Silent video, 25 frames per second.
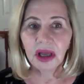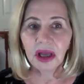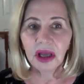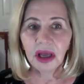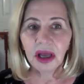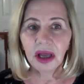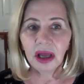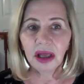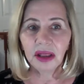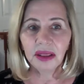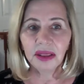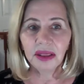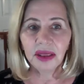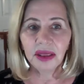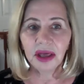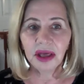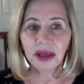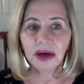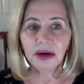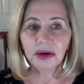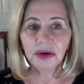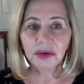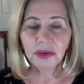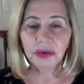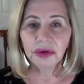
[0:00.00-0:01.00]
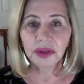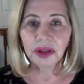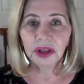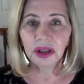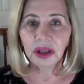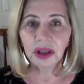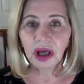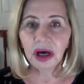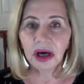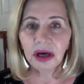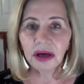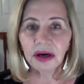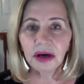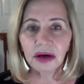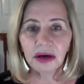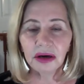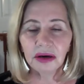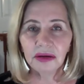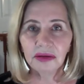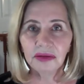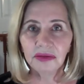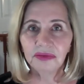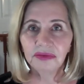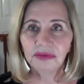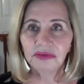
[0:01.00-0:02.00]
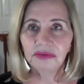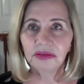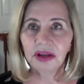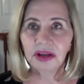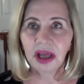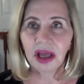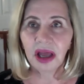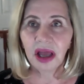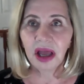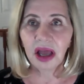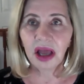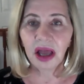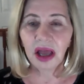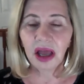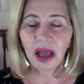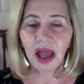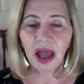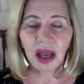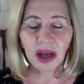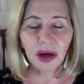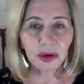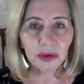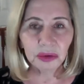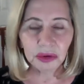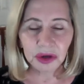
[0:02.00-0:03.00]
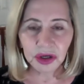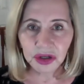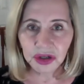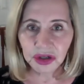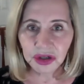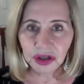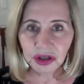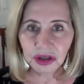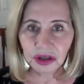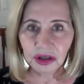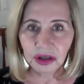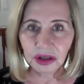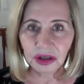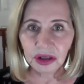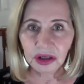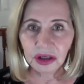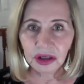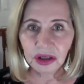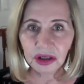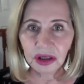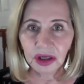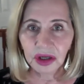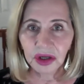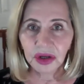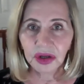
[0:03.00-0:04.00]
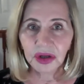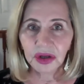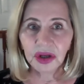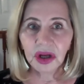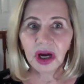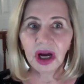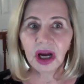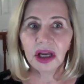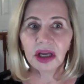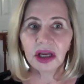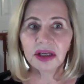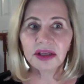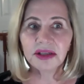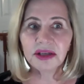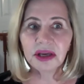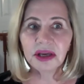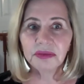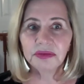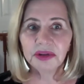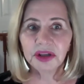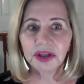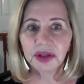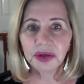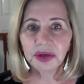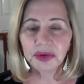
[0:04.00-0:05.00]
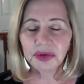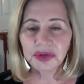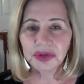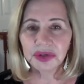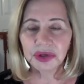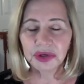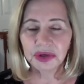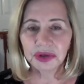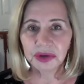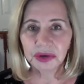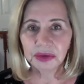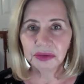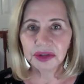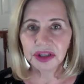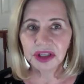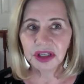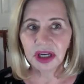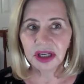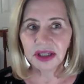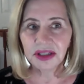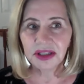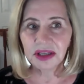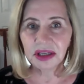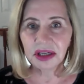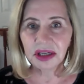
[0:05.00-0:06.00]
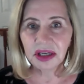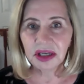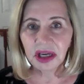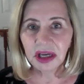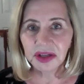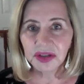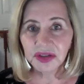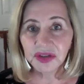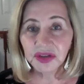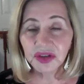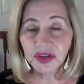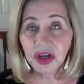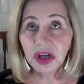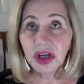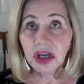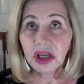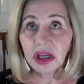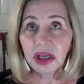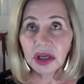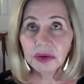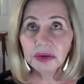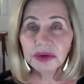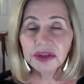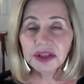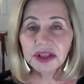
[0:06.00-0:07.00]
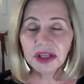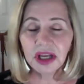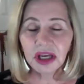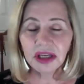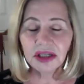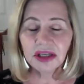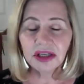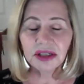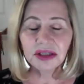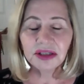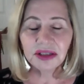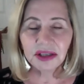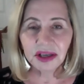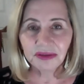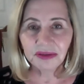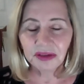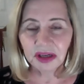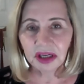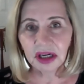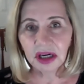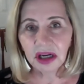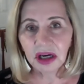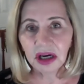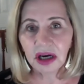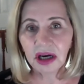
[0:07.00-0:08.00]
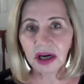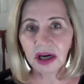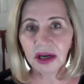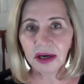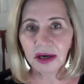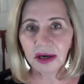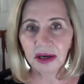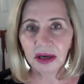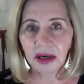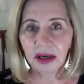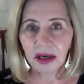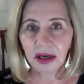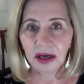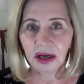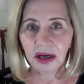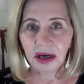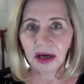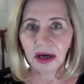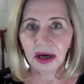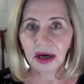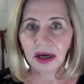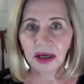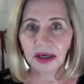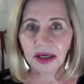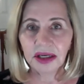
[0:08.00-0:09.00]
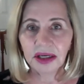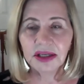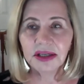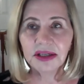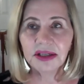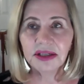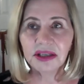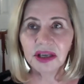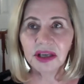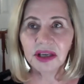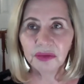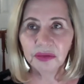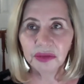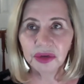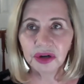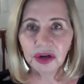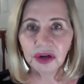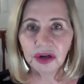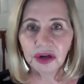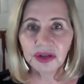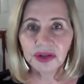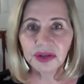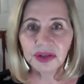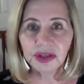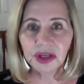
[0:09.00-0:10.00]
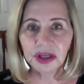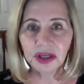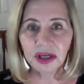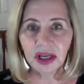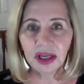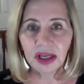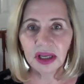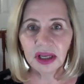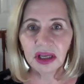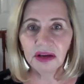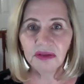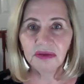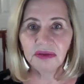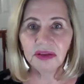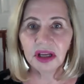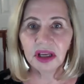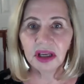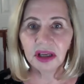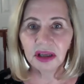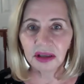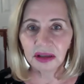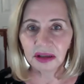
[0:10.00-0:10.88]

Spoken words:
And then with a lot of anguish, I accepted those terms and I said yes. It was in 1979 on a December Sunday evening.